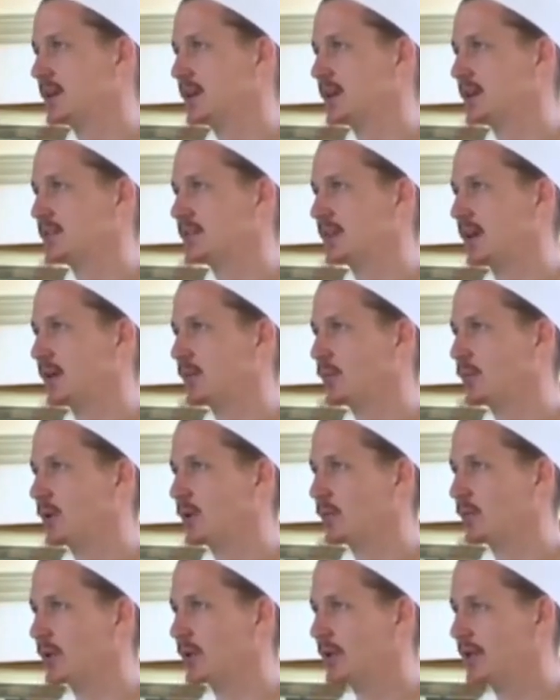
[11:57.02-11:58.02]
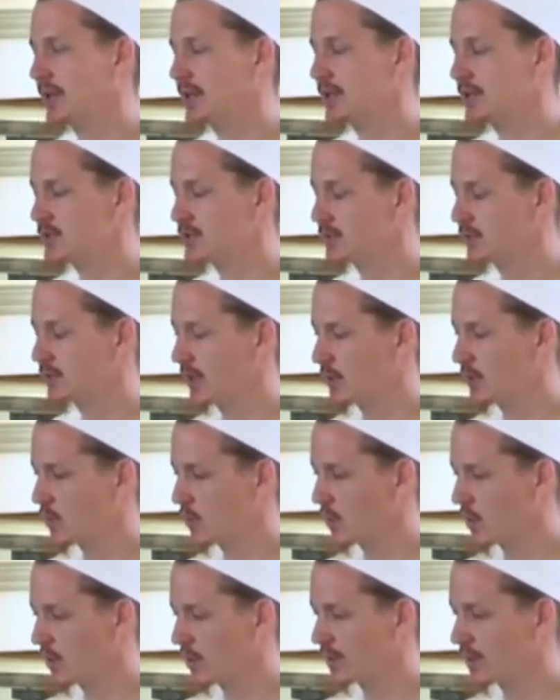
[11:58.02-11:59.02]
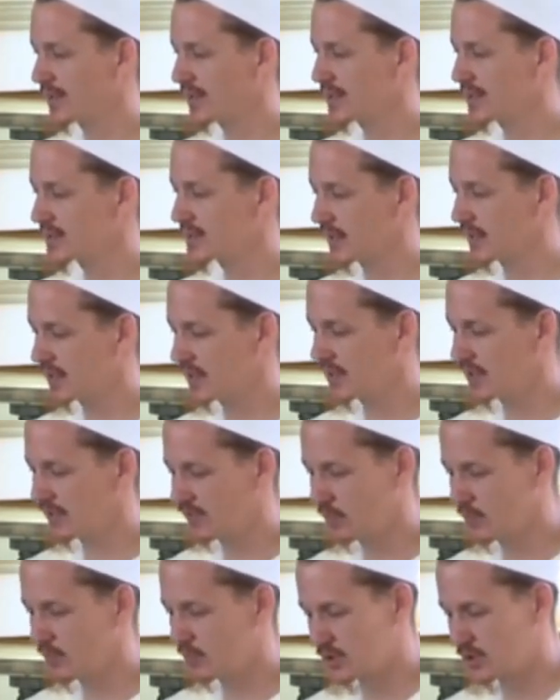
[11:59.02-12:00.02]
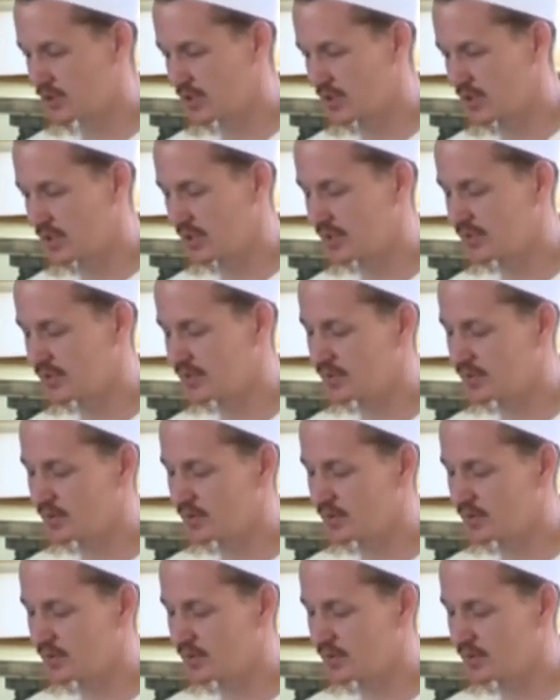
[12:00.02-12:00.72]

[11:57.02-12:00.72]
is that when related to a word that is a lafz mushtarak, it is an